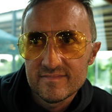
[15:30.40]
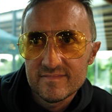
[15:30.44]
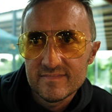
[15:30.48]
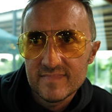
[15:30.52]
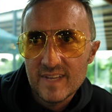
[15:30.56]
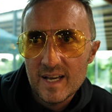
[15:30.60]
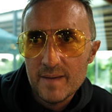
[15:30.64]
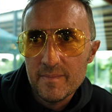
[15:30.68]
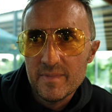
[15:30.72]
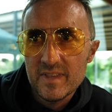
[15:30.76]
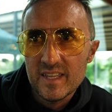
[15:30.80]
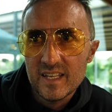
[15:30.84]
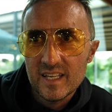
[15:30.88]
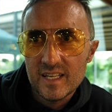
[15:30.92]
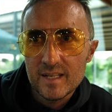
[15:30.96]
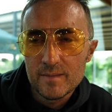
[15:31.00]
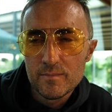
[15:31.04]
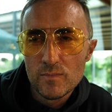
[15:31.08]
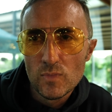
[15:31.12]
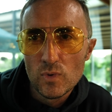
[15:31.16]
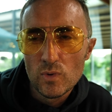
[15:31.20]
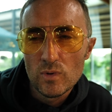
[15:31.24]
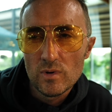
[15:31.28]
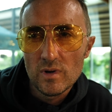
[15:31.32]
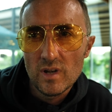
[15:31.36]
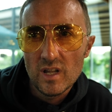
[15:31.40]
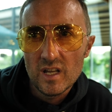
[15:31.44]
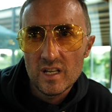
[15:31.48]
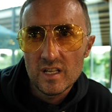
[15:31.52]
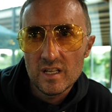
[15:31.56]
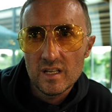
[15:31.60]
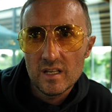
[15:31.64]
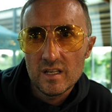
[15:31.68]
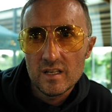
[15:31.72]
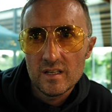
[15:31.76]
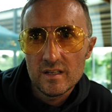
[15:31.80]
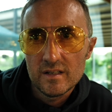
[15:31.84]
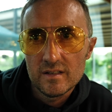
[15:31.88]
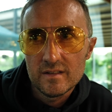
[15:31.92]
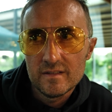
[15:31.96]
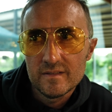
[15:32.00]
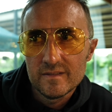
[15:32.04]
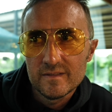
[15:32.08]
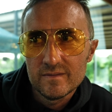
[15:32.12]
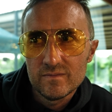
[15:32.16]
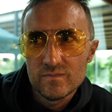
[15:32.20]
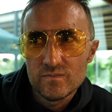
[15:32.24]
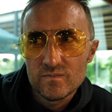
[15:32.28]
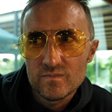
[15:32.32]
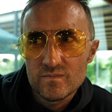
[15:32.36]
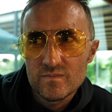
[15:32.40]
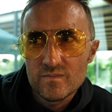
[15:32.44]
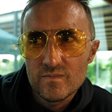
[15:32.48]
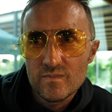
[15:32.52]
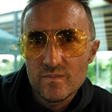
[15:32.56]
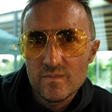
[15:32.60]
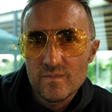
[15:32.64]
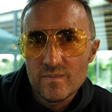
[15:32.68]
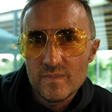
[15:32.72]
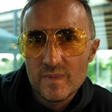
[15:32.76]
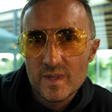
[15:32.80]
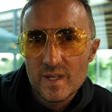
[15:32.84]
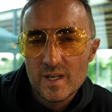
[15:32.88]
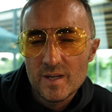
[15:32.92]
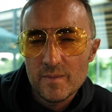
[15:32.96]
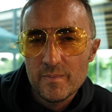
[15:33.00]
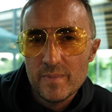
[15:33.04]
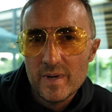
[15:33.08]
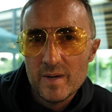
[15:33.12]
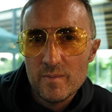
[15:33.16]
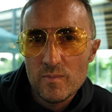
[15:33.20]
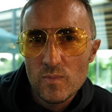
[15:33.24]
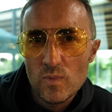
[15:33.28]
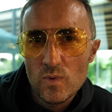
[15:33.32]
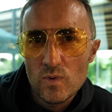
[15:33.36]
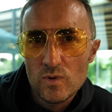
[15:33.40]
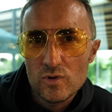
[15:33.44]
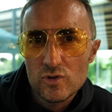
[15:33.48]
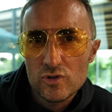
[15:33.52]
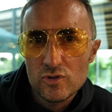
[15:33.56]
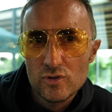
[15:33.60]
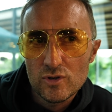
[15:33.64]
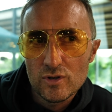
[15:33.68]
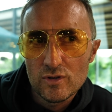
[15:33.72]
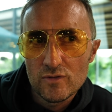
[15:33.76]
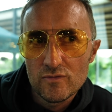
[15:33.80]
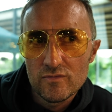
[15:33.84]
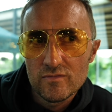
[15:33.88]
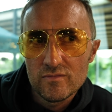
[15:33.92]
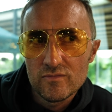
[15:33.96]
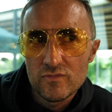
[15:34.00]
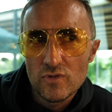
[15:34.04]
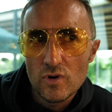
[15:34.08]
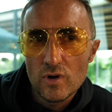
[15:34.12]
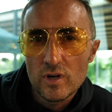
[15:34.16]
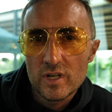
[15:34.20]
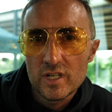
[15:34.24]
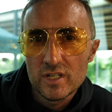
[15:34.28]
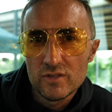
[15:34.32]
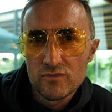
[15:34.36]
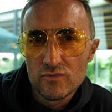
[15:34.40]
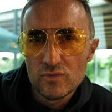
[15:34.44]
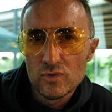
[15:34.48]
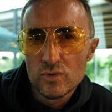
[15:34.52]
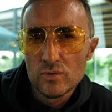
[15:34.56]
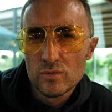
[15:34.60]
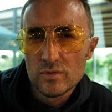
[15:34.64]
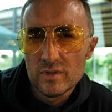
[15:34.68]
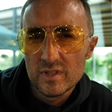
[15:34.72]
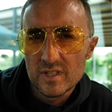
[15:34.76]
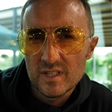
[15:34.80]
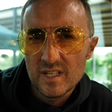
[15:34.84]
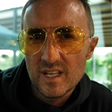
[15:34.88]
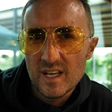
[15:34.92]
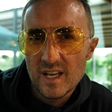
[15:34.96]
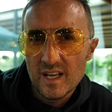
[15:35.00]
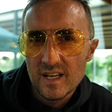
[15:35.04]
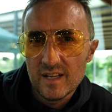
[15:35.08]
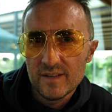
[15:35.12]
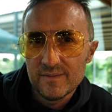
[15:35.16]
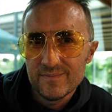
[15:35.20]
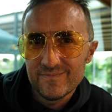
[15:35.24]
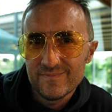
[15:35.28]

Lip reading: I'm thinking more like a bit more sort of rock and roll than that.